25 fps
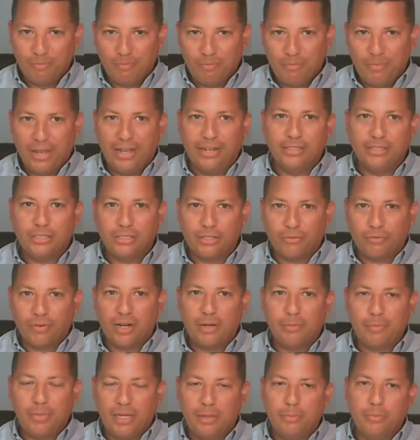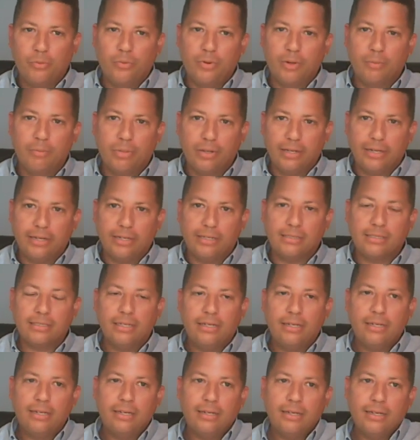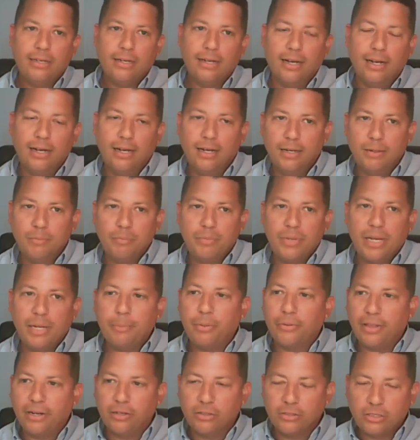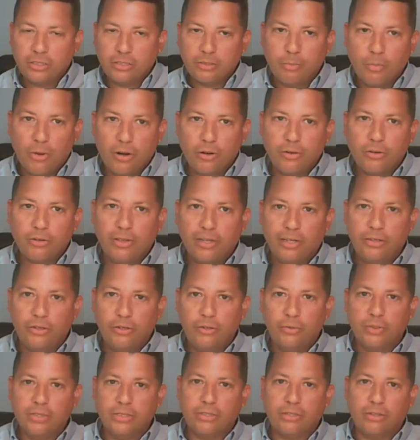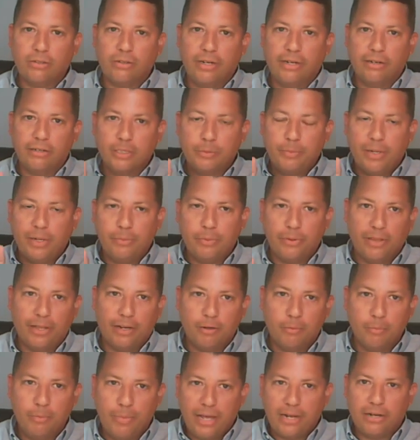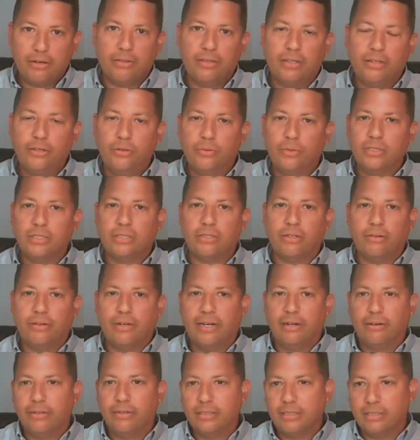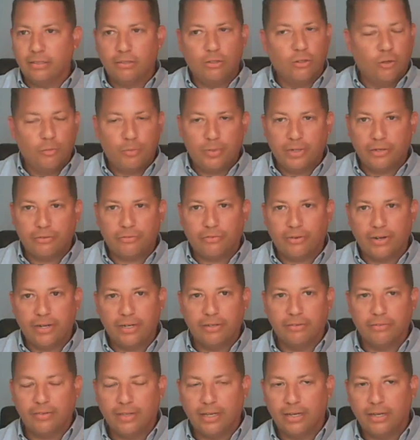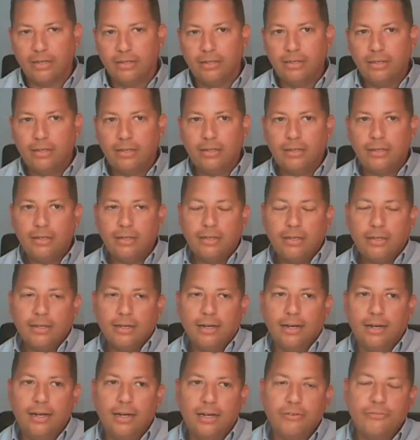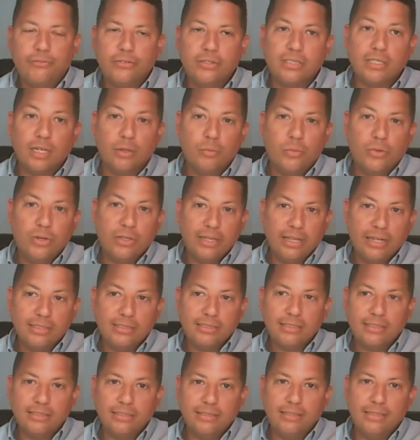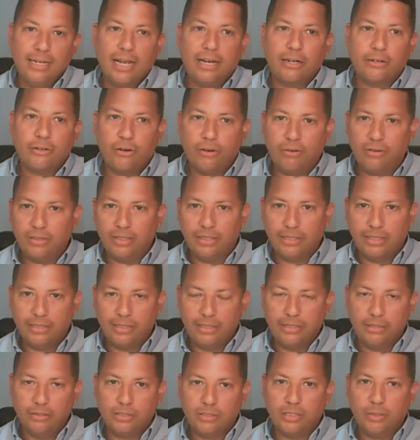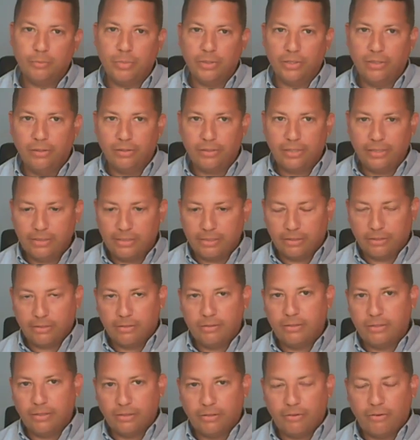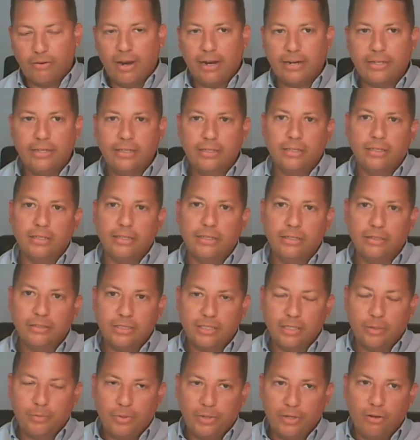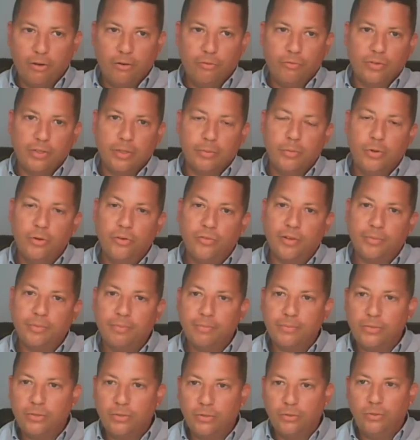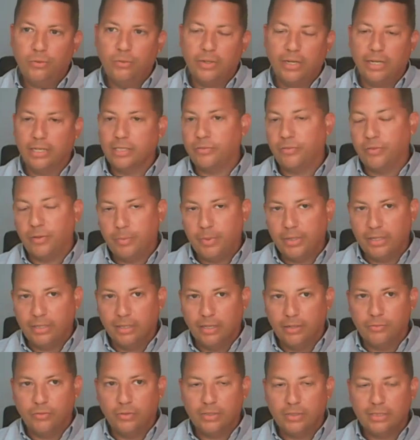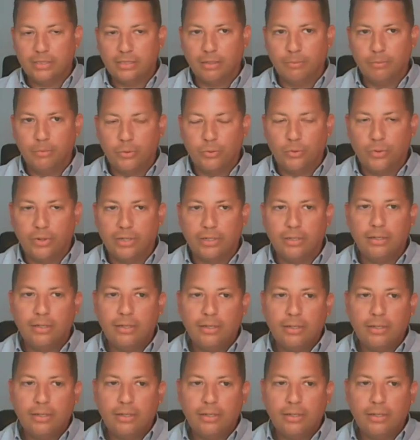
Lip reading: bench, the right people in place, people that are smarter than you in certain areas, people that are better than you in certain areas, and don't be afraid of that. For someone that's not currently in leadership but looking to crack into leadership and hopefully move up to an SVP level at some point,